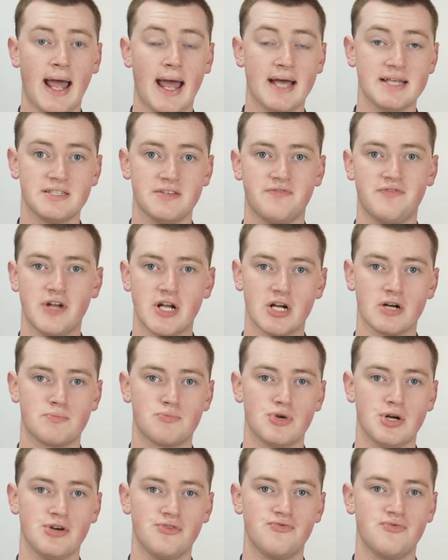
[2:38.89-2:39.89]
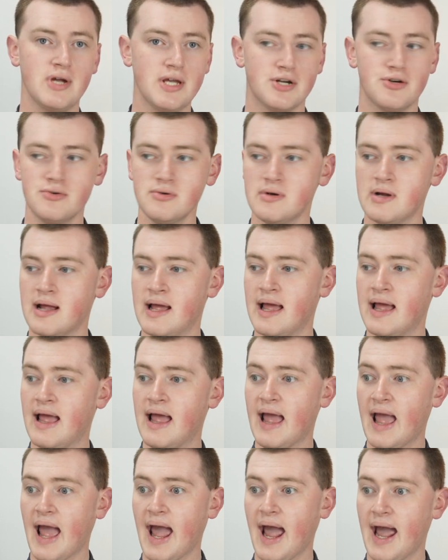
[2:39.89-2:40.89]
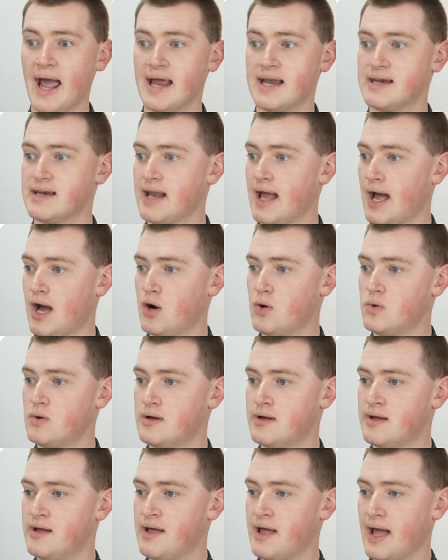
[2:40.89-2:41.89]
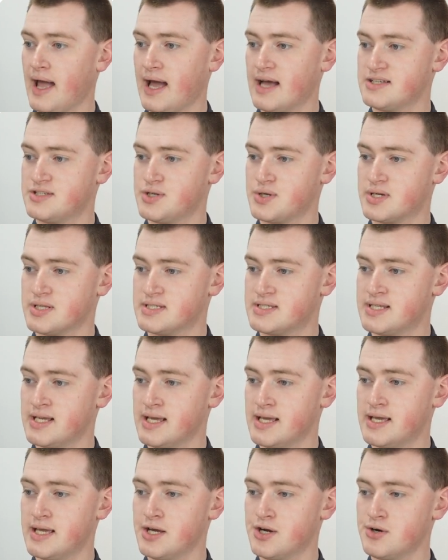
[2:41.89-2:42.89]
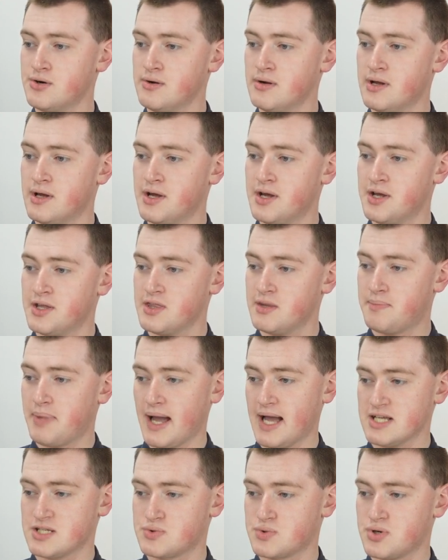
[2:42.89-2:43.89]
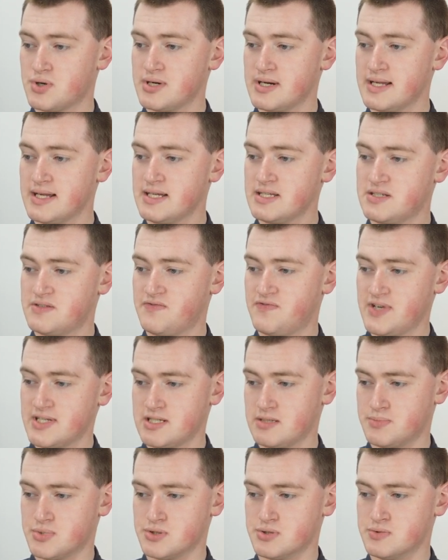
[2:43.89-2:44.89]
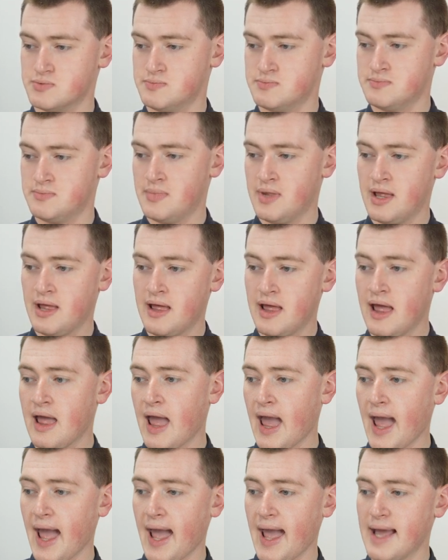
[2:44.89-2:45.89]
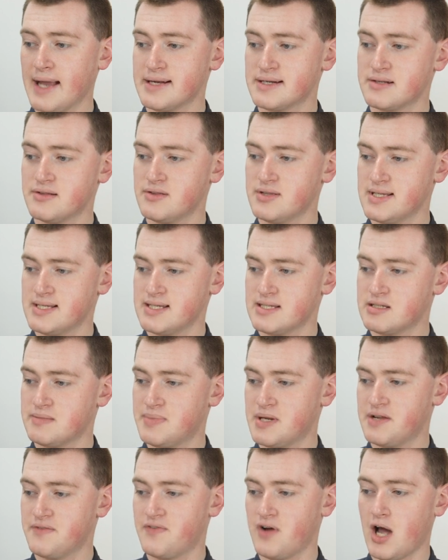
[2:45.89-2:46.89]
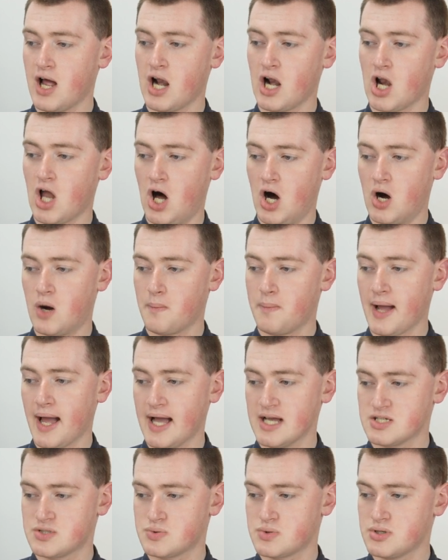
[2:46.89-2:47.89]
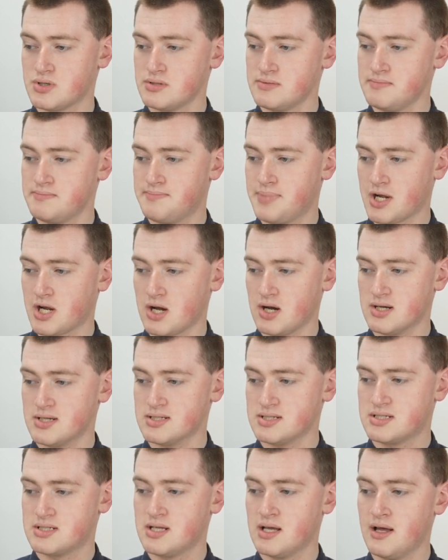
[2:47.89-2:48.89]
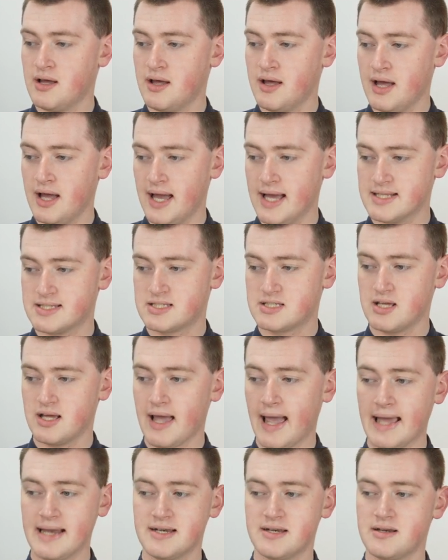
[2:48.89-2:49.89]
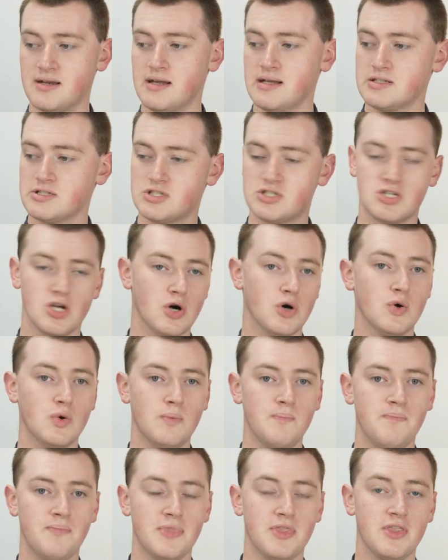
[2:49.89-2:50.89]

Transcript: has a fingerprint reader. And now, as you can see here, the password is visible. And this is a bit of a long password because it's ended it, so